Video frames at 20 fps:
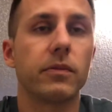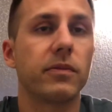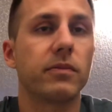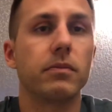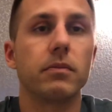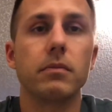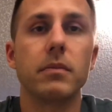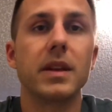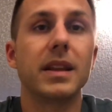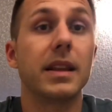
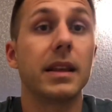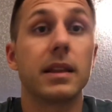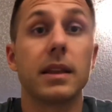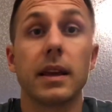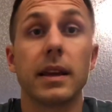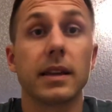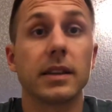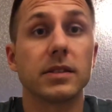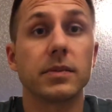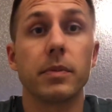many
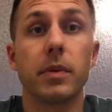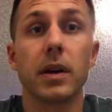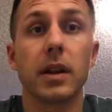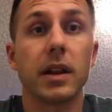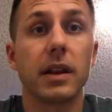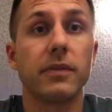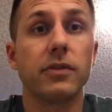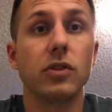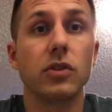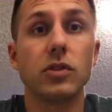things. But
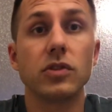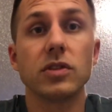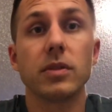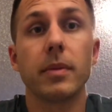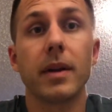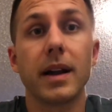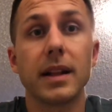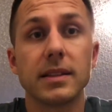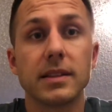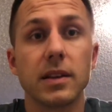if you use it
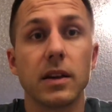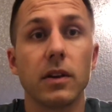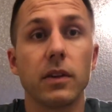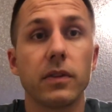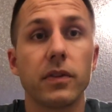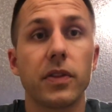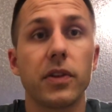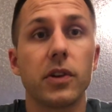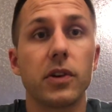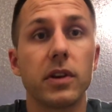by
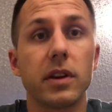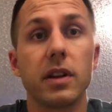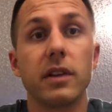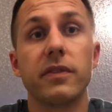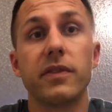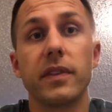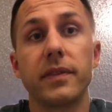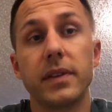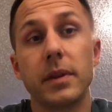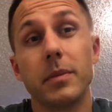itself, 30 to
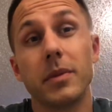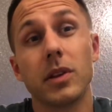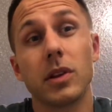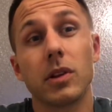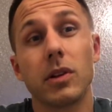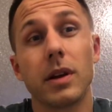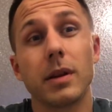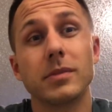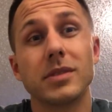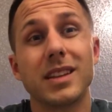50
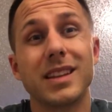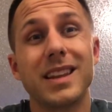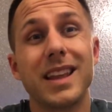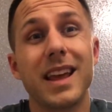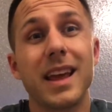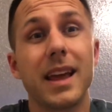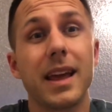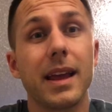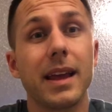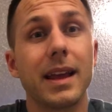milligrams a
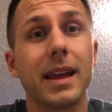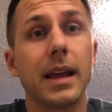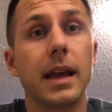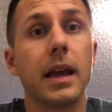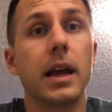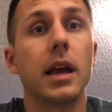day,